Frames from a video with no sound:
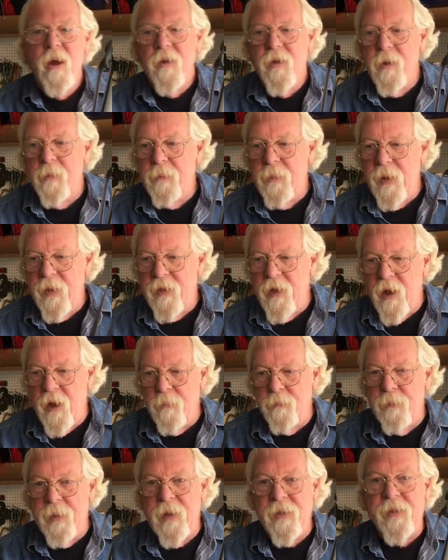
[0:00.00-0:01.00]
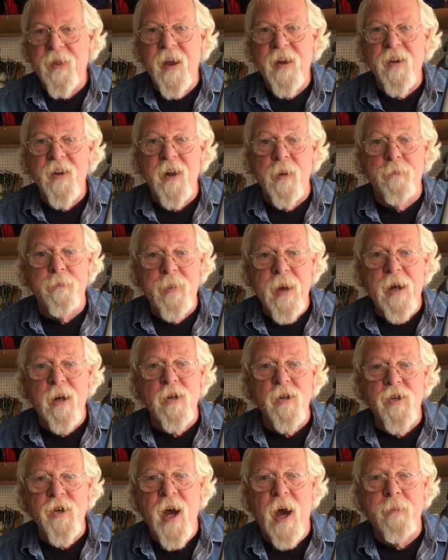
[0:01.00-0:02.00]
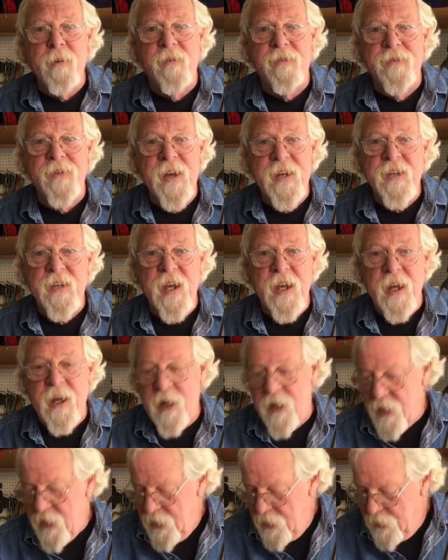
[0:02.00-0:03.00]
But they did a better job of fixing it.